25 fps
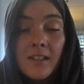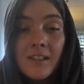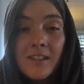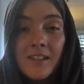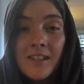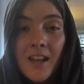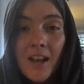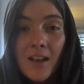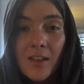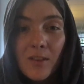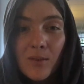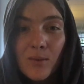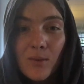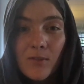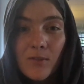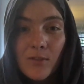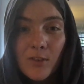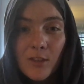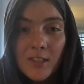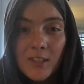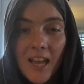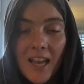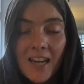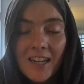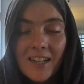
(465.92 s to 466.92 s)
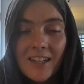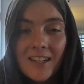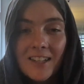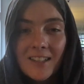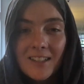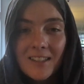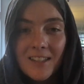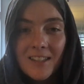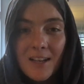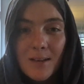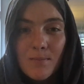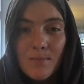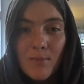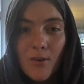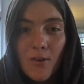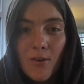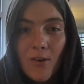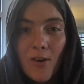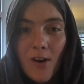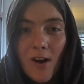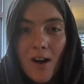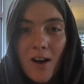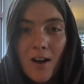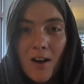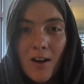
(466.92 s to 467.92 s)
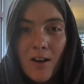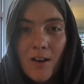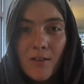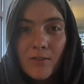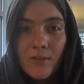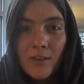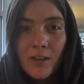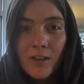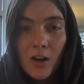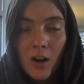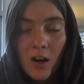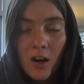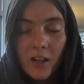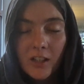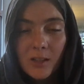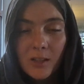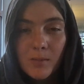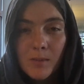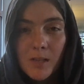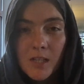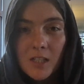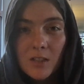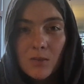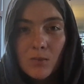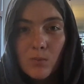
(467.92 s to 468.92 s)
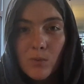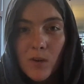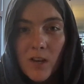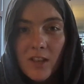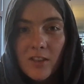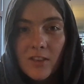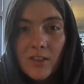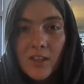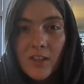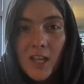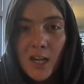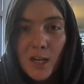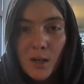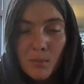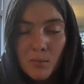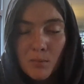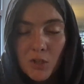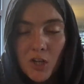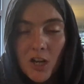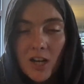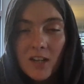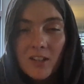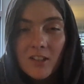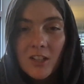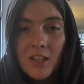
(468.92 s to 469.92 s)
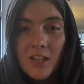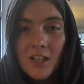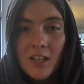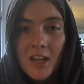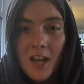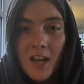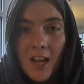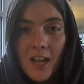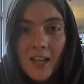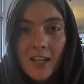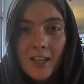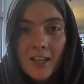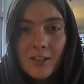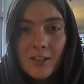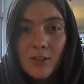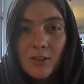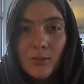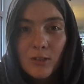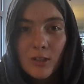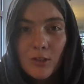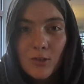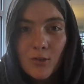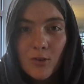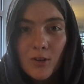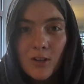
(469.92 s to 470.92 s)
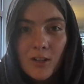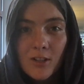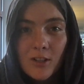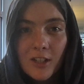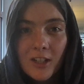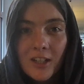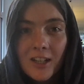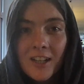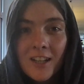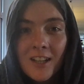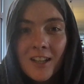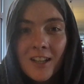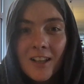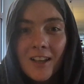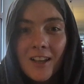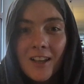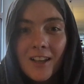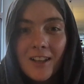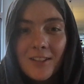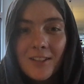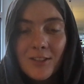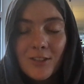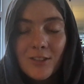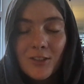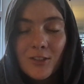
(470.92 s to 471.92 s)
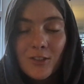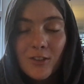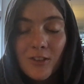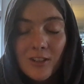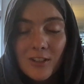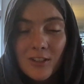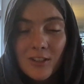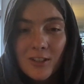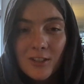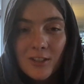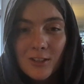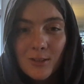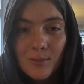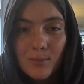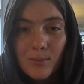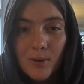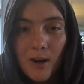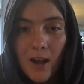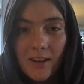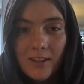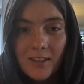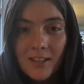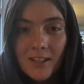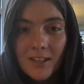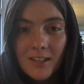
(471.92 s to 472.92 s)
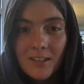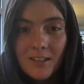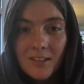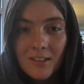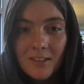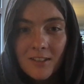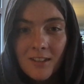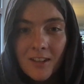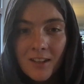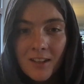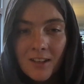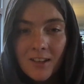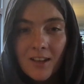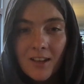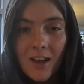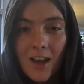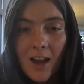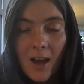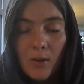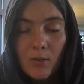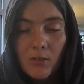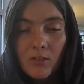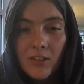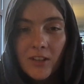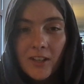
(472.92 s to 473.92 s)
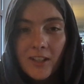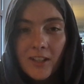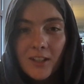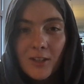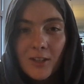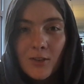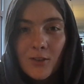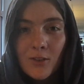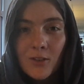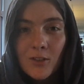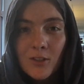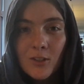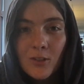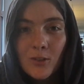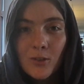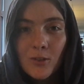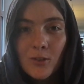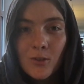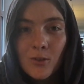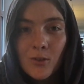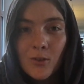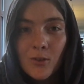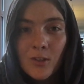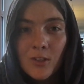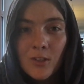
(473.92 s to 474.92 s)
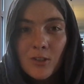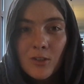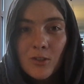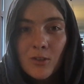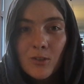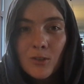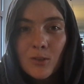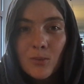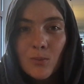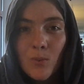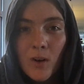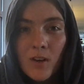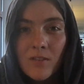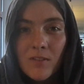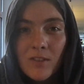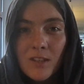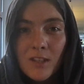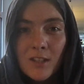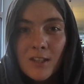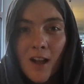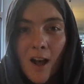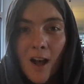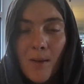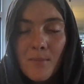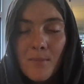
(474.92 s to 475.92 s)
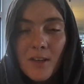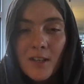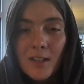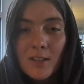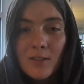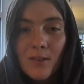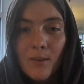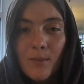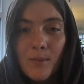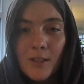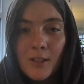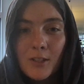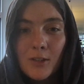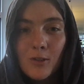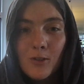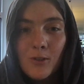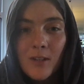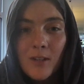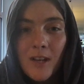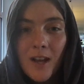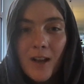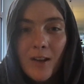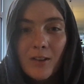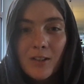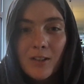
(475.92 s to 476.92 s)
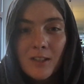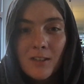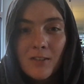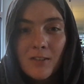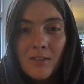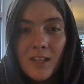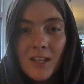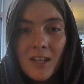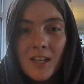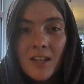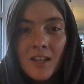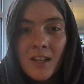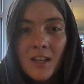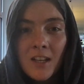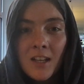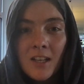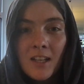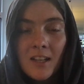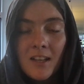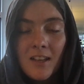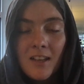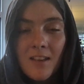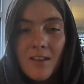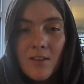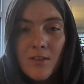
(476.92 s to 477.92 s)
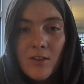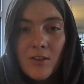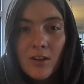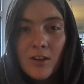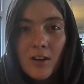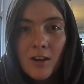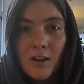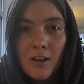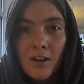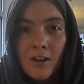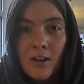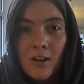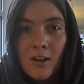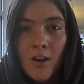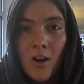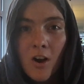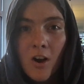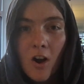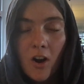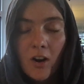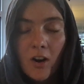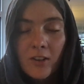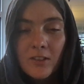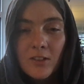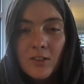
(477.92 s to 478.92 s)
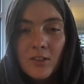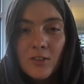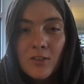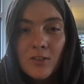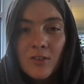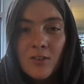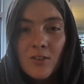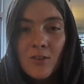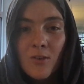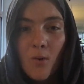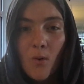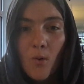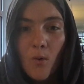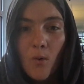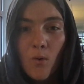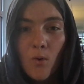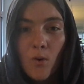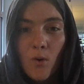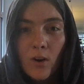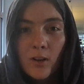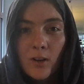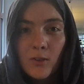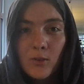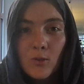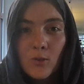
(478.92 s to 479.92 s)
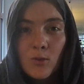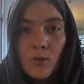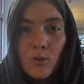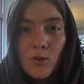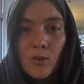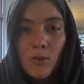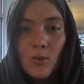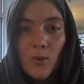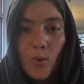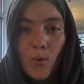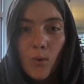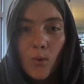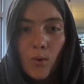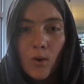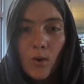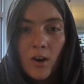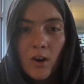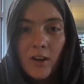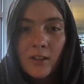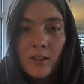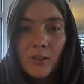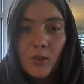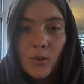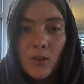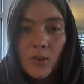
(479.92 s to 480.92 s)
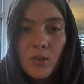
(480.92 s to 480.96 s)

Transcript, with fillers: Now that we've looked at an example of an argument with an objection and a rejoinder, it's your turn to practice. I would like you to choose one of the topics from the Do Now activity, either Arsenal or Google or your